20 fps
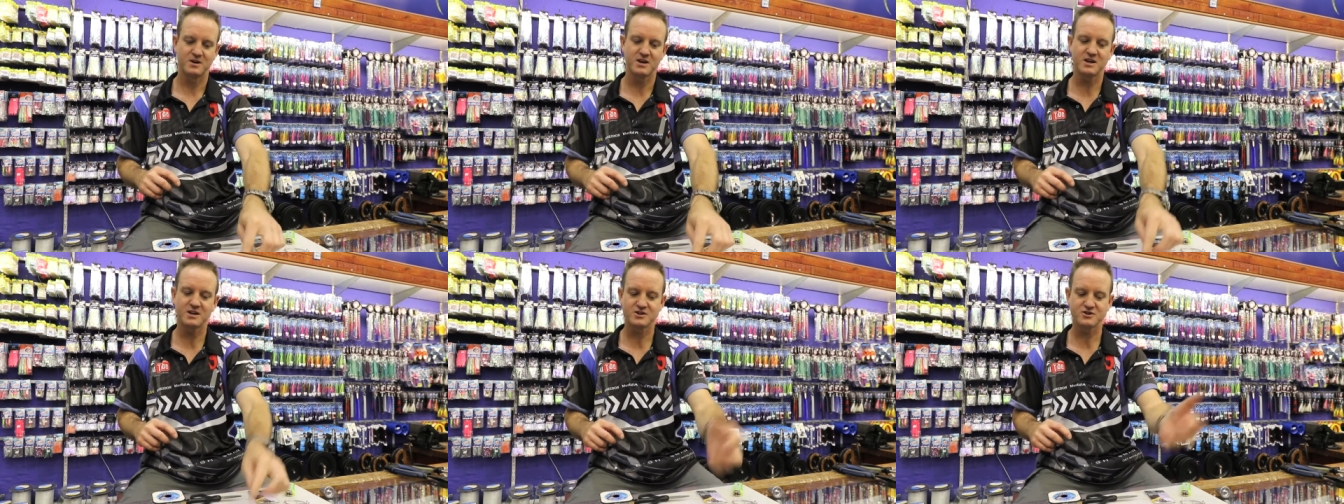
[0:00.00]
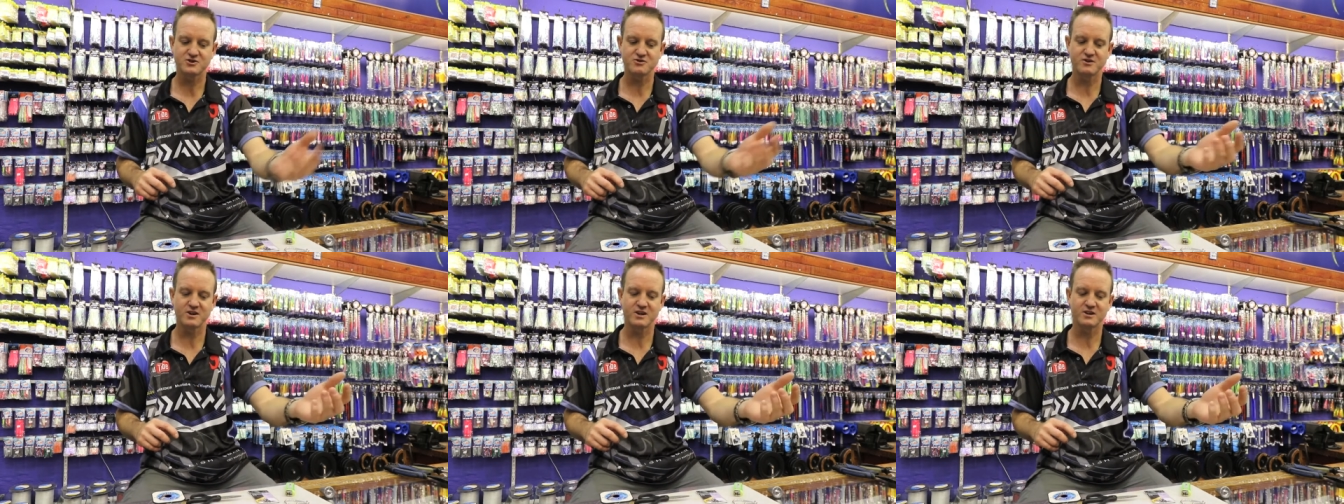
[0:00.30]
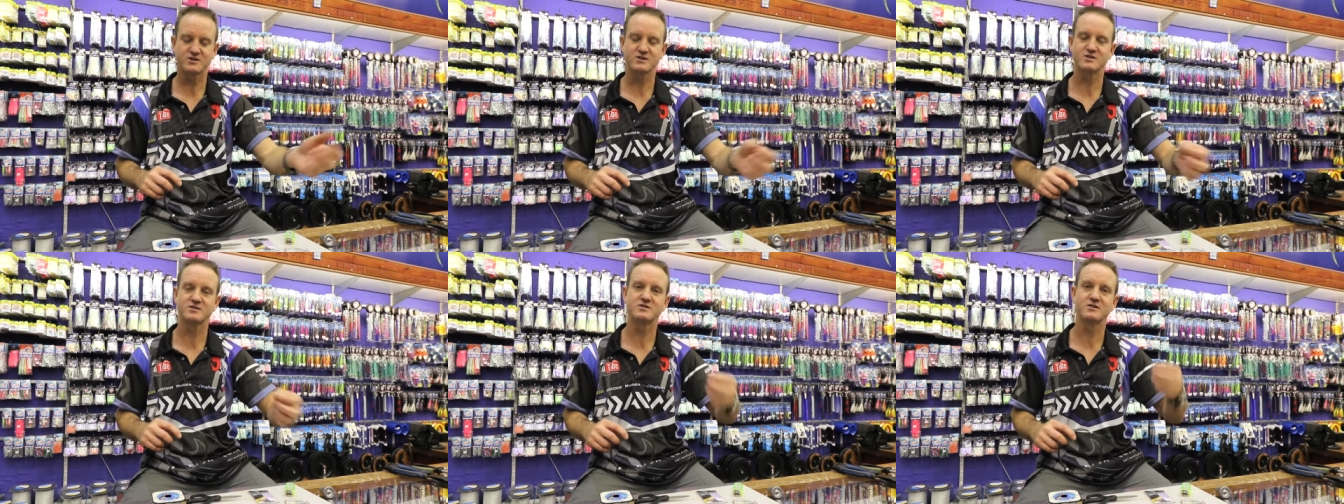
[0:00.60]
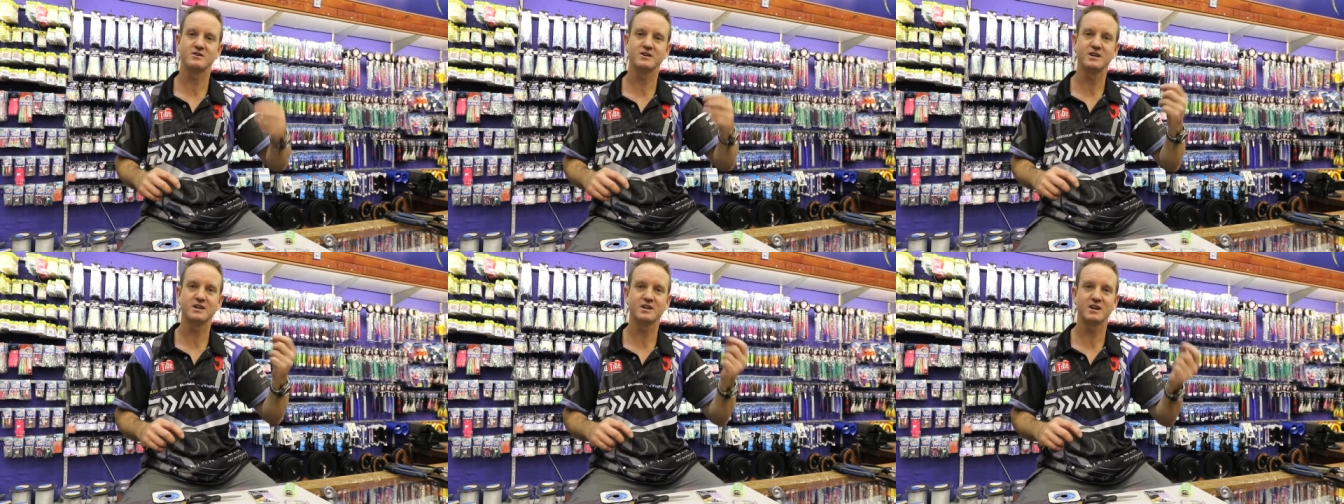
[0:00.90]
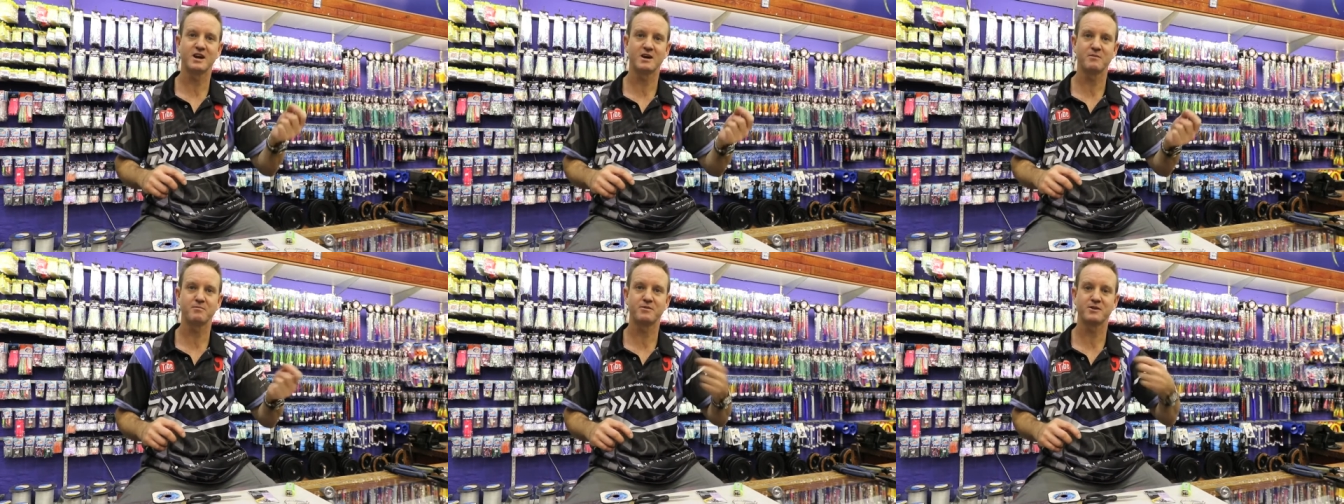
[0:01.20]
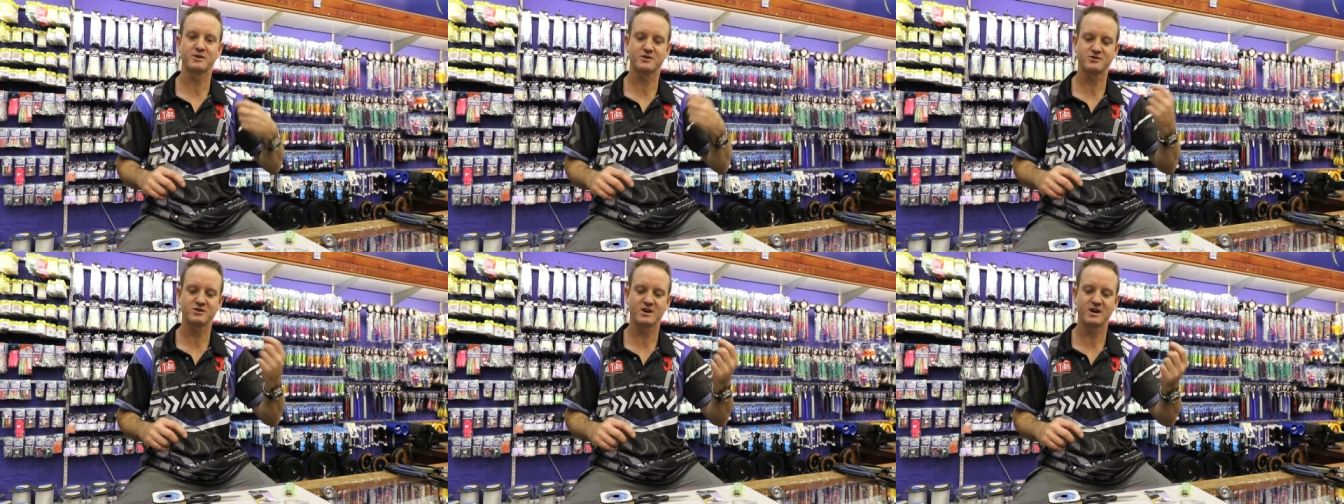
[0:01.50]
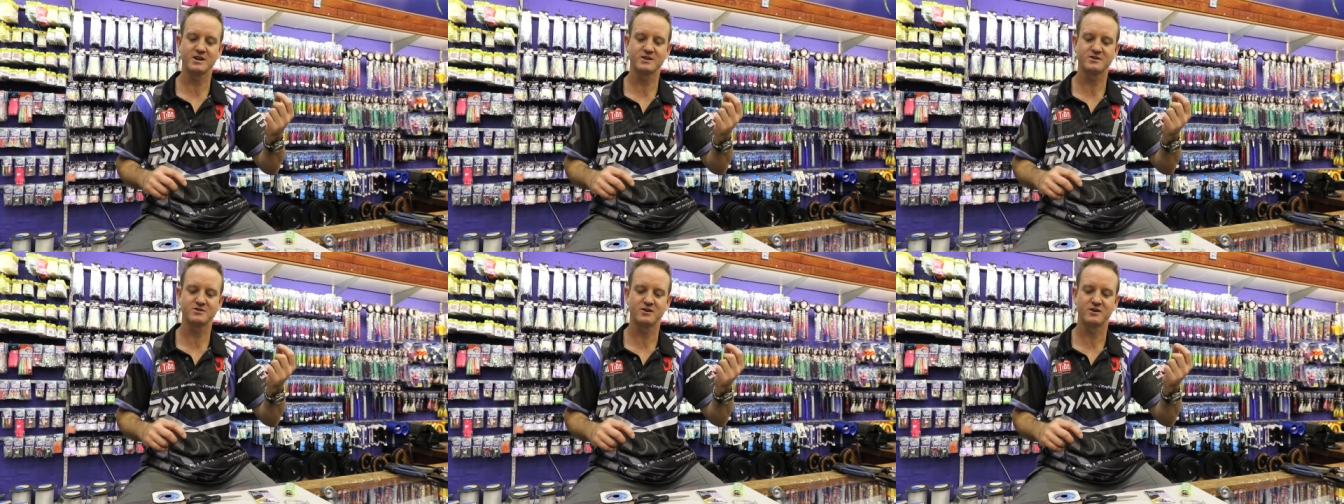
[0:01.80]
heat shrink just to neaten up the
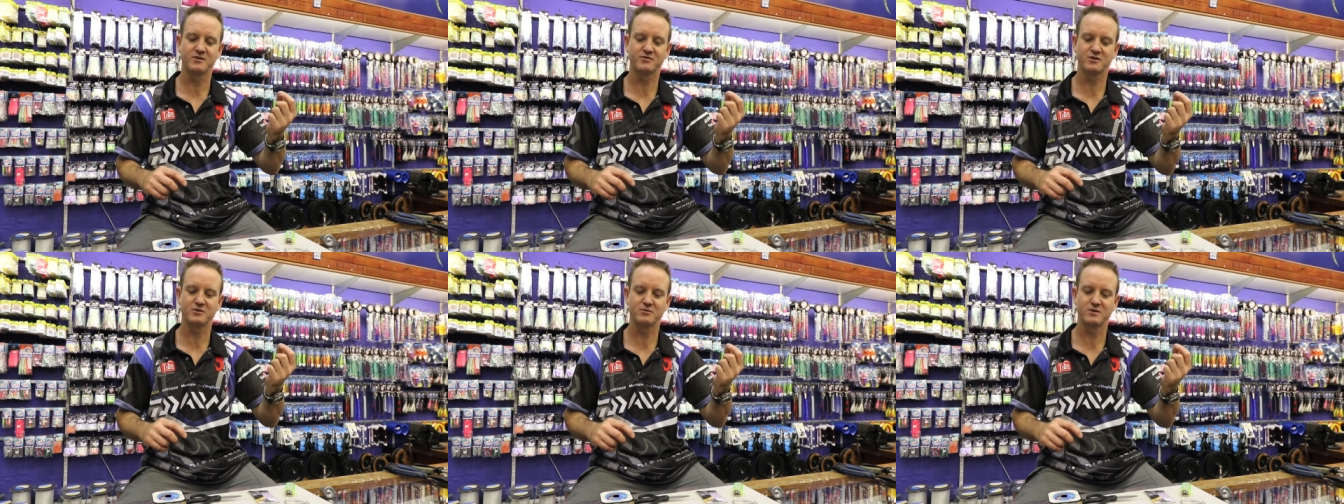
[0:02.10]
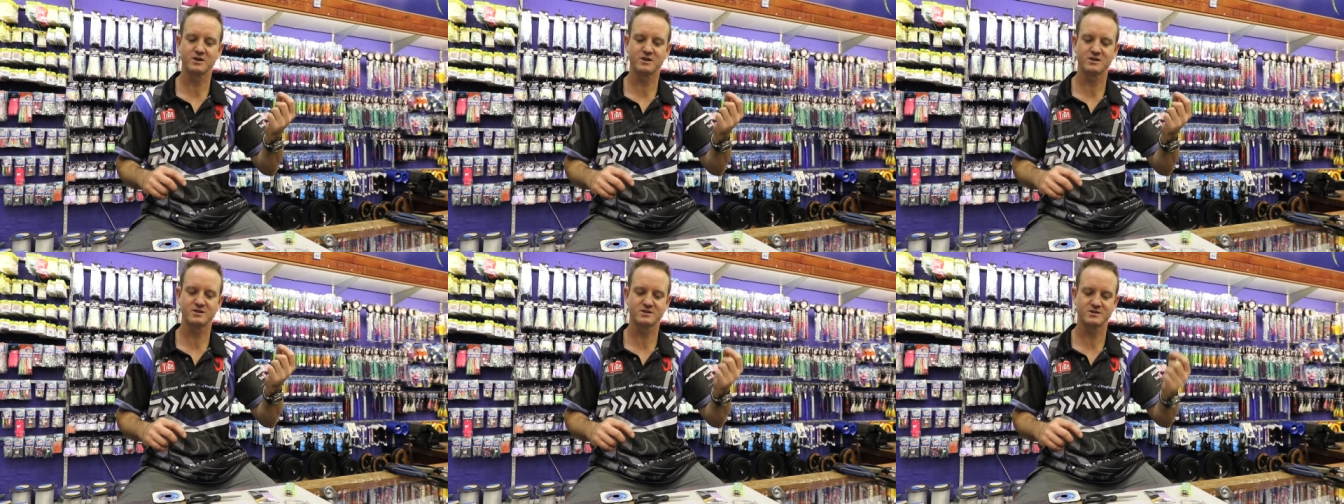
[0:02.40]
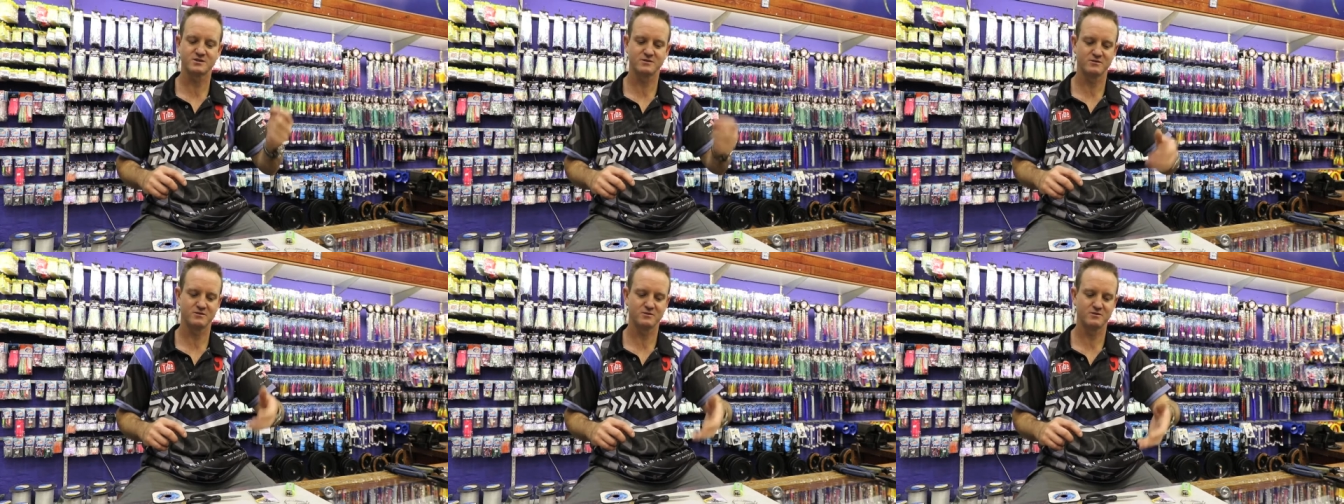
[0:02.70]
trace afterwards,